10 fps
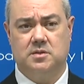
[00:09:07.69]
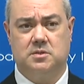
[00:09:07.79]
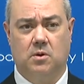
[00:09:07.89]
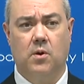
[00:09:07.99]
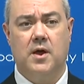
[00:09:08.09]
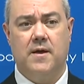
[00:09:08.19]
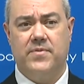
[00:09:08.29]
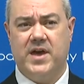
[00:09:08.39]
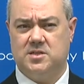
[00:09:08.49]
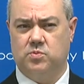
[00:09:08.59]
So
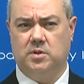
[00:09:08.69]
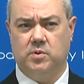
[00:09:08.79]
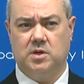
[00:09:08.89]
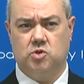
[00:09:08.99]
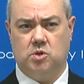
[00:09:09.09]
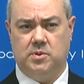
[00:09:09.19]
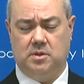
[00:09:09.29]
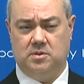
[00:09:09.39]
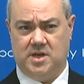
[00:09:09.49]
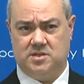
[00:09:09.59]
that's really what
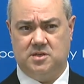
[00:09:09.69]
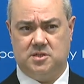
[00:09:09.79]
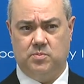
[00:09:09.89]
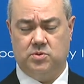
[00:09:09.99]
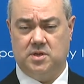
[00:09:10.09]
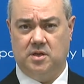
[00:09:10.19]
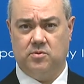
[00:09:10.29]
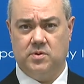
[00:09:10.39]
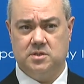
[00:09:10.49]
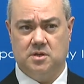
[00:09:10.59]
contributed to that 16%
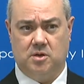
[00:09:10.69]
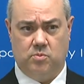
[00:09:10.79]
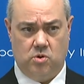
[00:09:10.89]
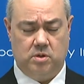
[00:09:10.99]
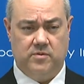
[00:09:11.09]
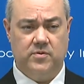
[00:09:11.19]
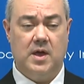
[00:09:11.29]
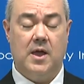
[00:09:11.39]
increase in automotive.